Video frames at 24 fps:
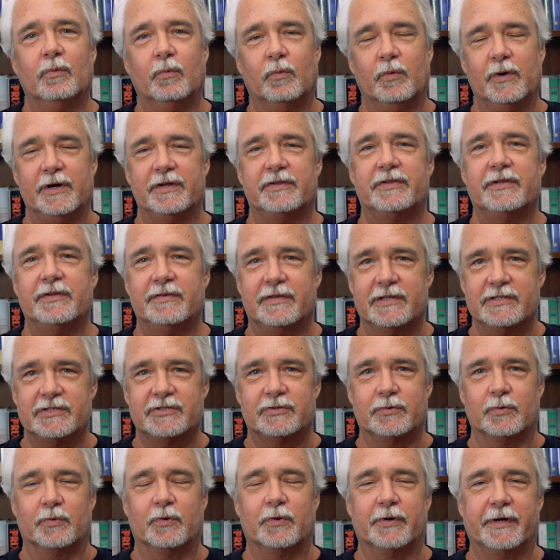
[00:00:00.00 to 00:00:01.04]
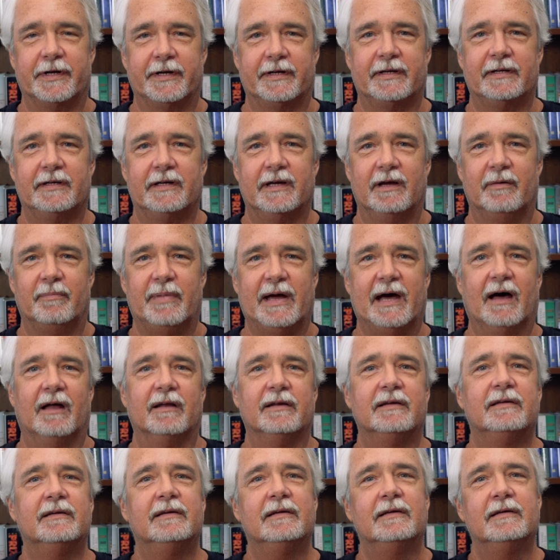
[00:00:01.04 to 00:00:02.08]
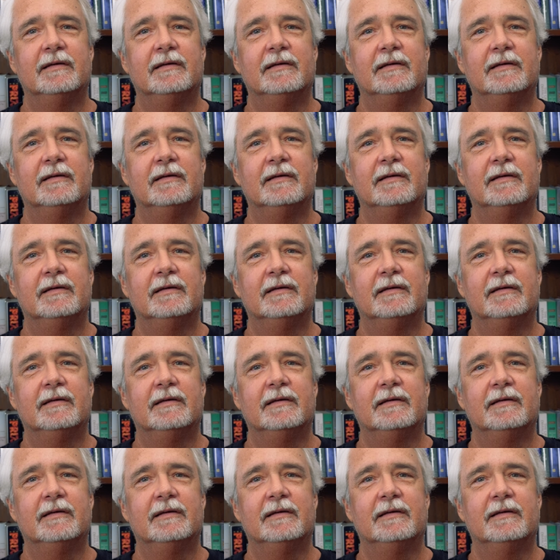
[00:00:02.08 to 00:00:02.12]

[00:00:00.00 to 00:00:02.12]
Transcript: with the story about